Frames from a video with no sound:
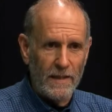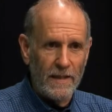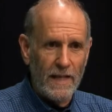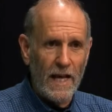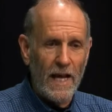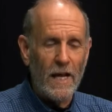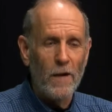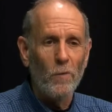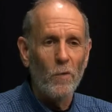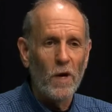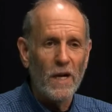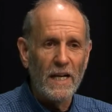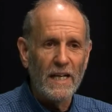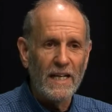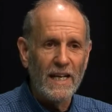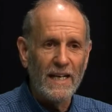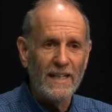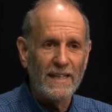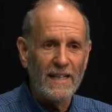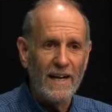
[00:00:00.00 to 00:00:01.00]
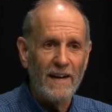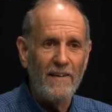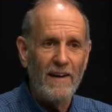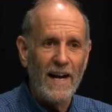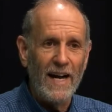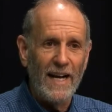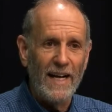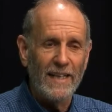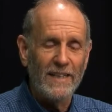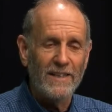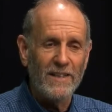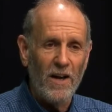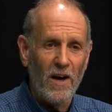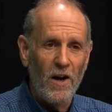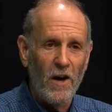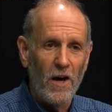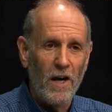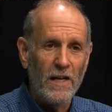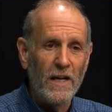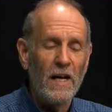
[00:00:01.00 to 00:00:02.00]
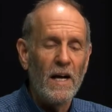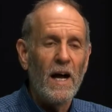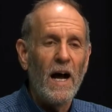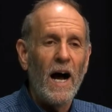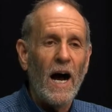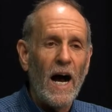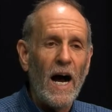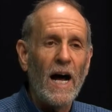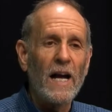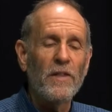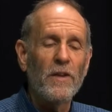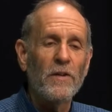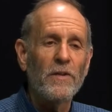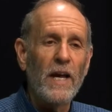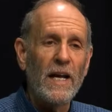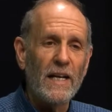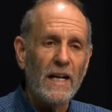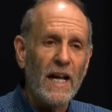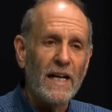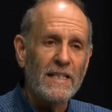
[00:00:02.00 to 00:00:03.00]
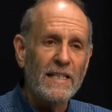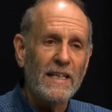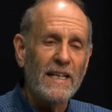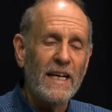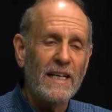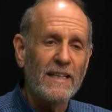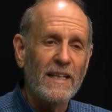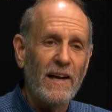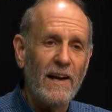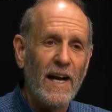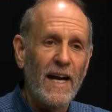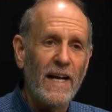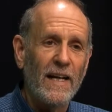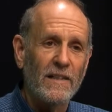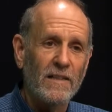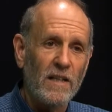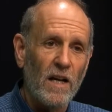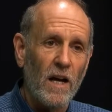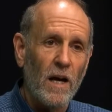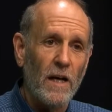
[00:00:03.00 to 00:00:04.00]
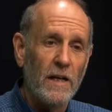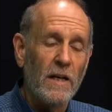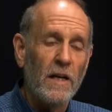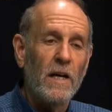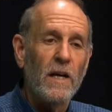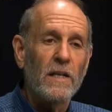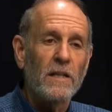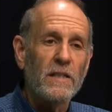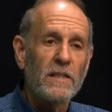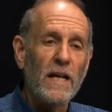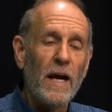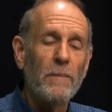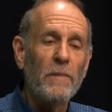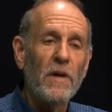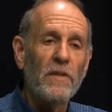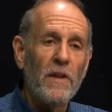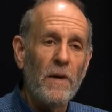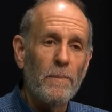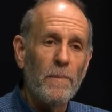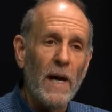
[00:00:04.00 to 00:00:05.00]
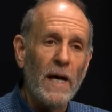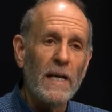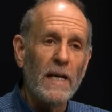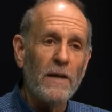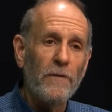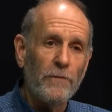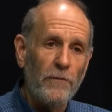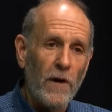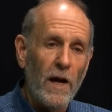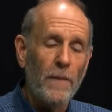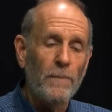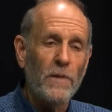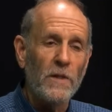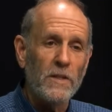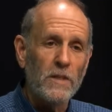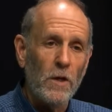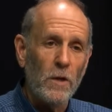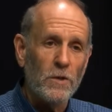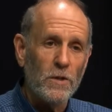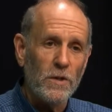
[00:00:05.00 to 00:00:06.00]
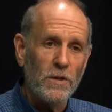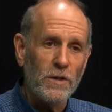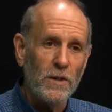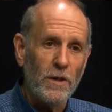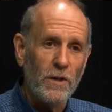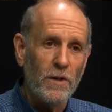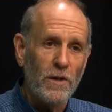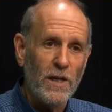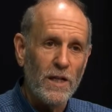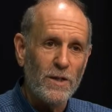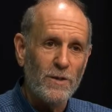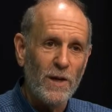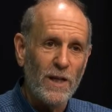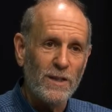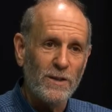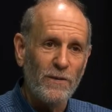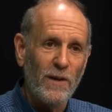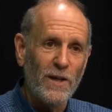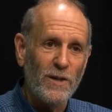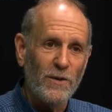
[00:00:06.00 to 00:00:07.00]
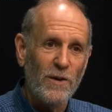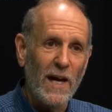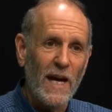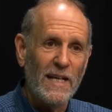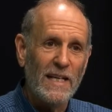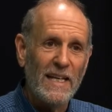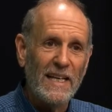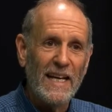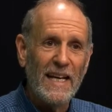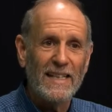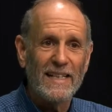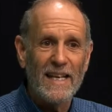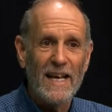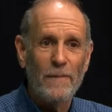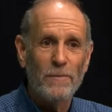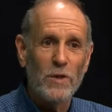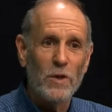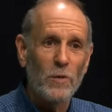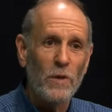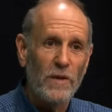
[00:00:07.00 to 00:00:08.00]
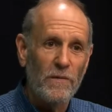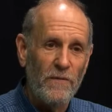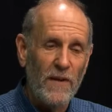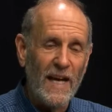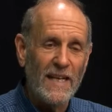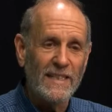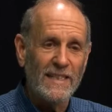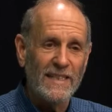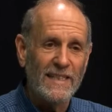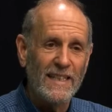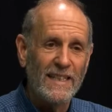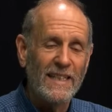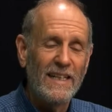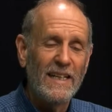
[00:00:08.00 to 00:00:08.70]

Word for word: They want to get their hands on, either they'd like to get their hands on some of the money from the Social Security Trust Fund, trying to get them to invest it